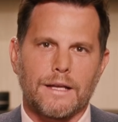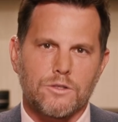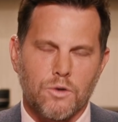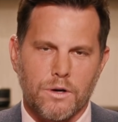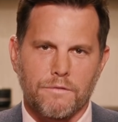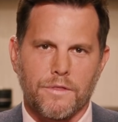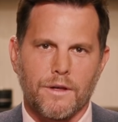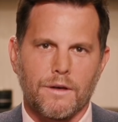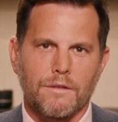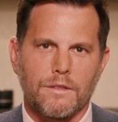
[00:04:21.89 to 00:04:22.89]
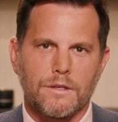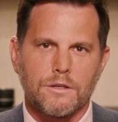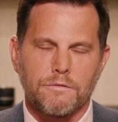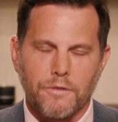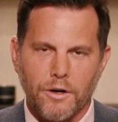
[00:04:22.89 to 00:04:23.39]
that sort of the the
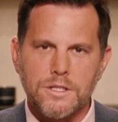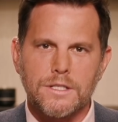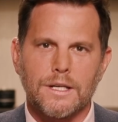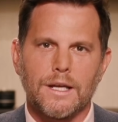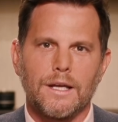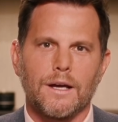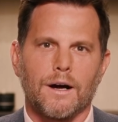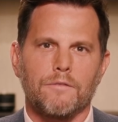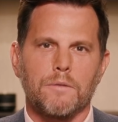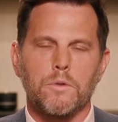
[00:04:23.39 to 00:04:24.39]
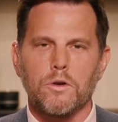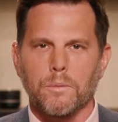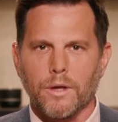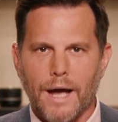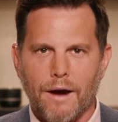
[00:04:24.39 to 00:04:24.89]
diversity of
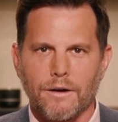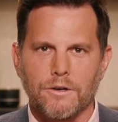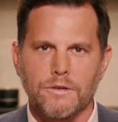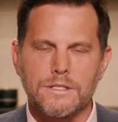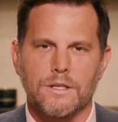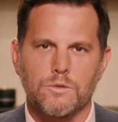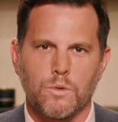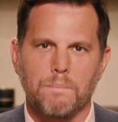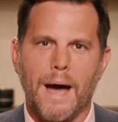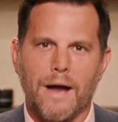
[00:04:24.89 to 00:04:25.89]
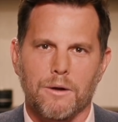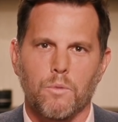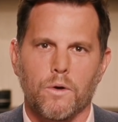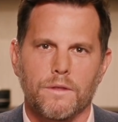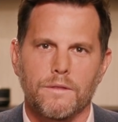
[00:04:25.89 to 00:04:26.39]
immutable characteristics would matter
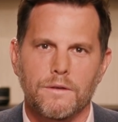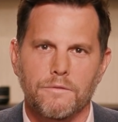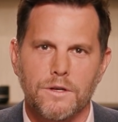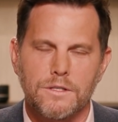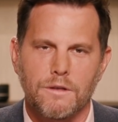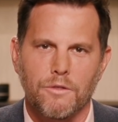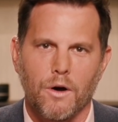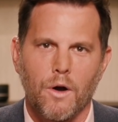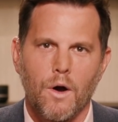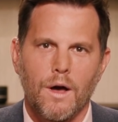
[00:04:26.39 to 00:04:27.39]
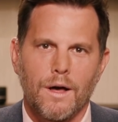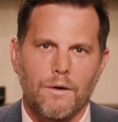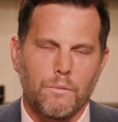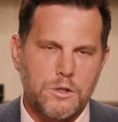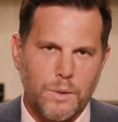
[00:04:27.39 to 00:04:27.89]
more than the diversity of thought
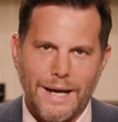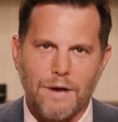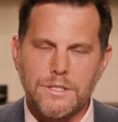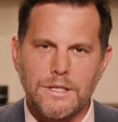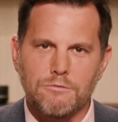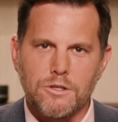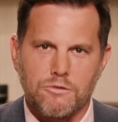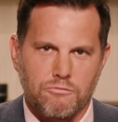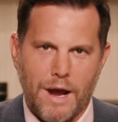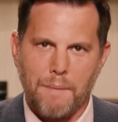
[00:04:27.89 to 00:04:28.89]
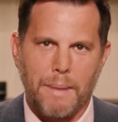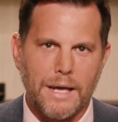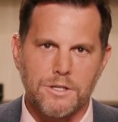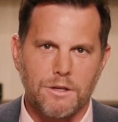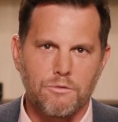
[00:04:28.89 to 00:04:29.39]
which we now see just
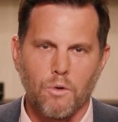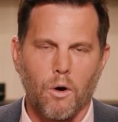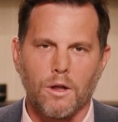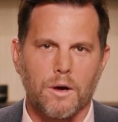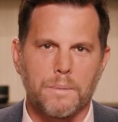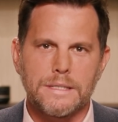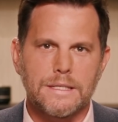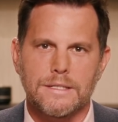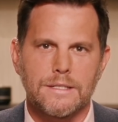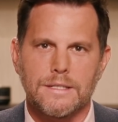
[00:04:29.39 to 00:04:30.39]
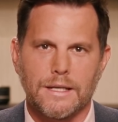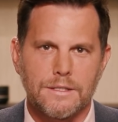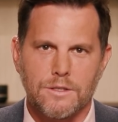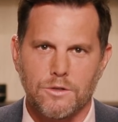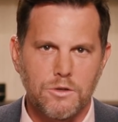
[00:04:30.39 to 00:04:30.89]
rampaging through all our businesses and
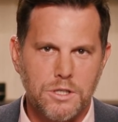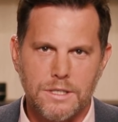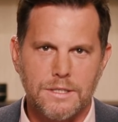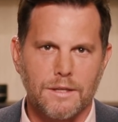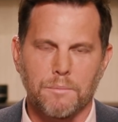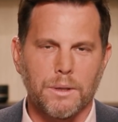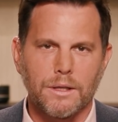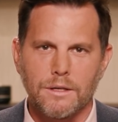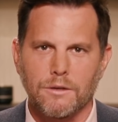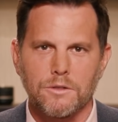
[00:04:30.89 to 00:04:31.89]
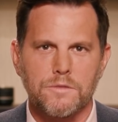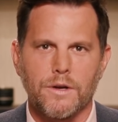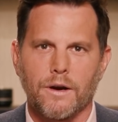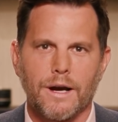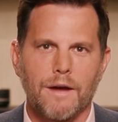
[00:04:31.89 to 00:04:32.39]
institutions and the political
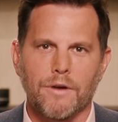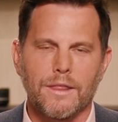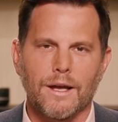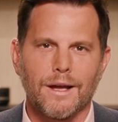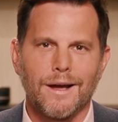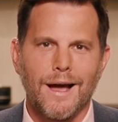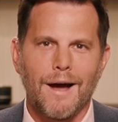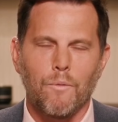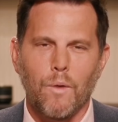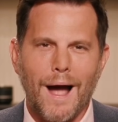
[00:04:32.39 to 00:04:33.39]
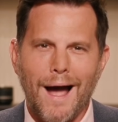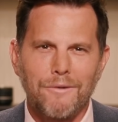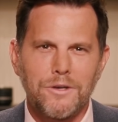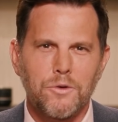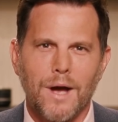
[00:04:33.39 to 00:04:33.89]
sphere and everything. How
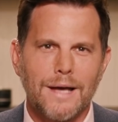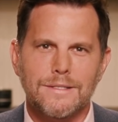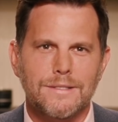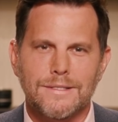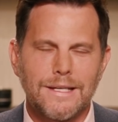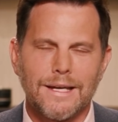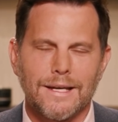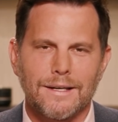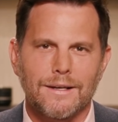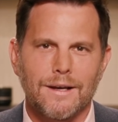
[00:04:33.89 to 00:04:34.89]
did you guys see it